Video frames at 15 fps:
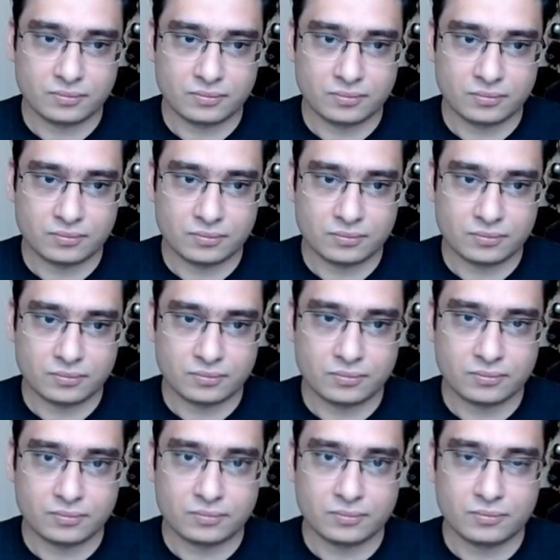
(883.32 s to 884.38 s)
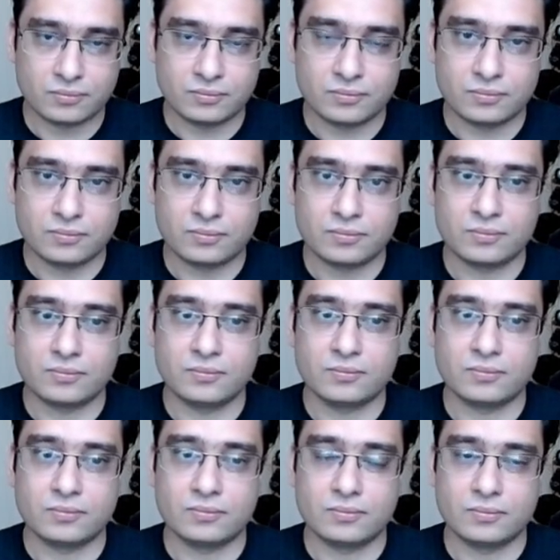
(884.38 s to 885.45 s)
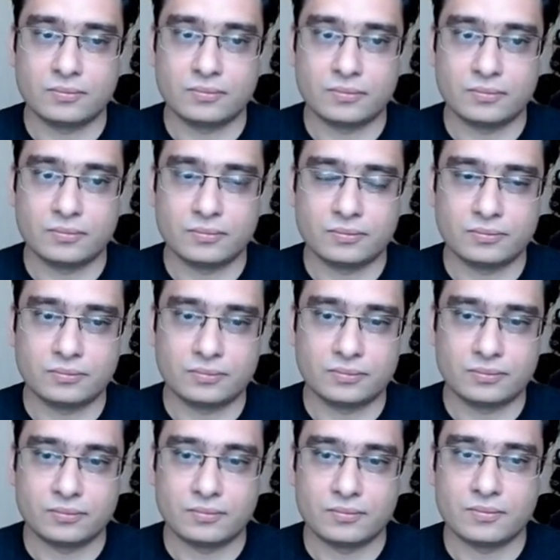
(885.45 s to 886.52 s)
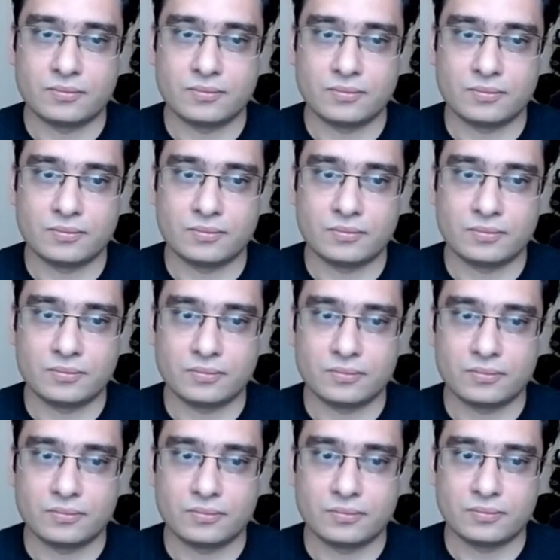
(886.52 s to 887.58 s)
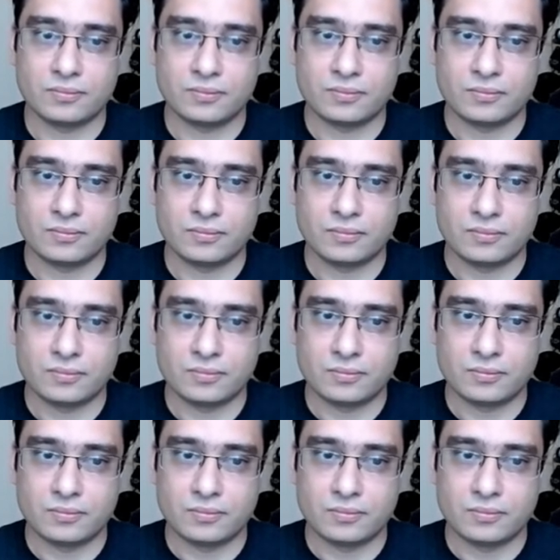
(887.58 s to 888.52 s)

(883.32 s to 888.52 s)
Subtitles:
The person shown says nothing.